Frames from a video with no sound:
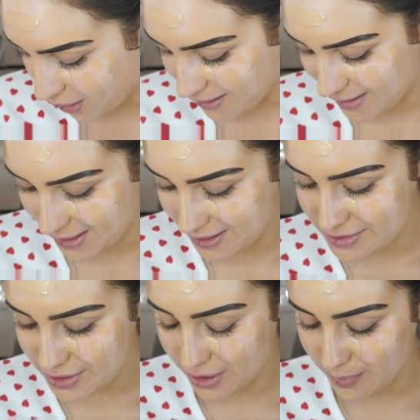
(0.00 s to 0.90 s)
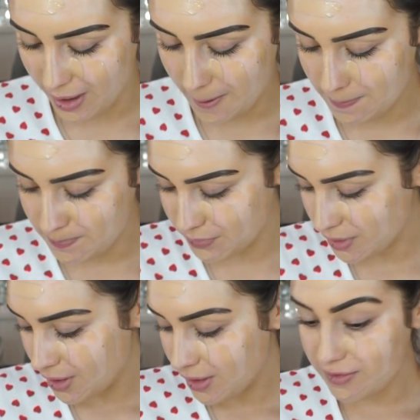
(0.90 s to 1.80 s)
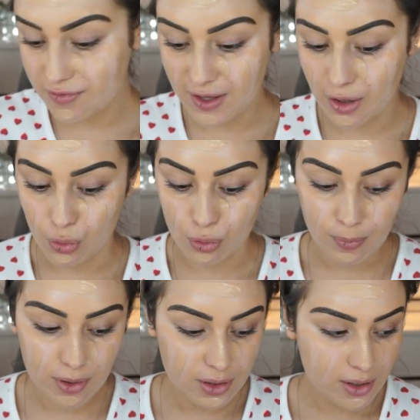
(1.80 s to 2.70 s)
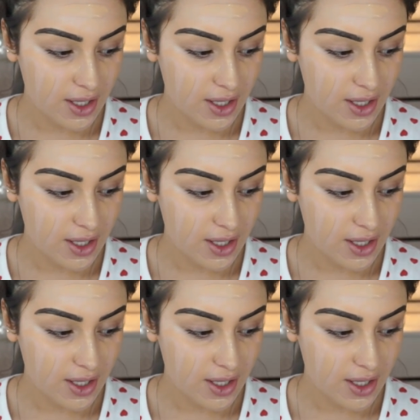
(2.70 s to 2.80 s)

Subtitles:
I need to film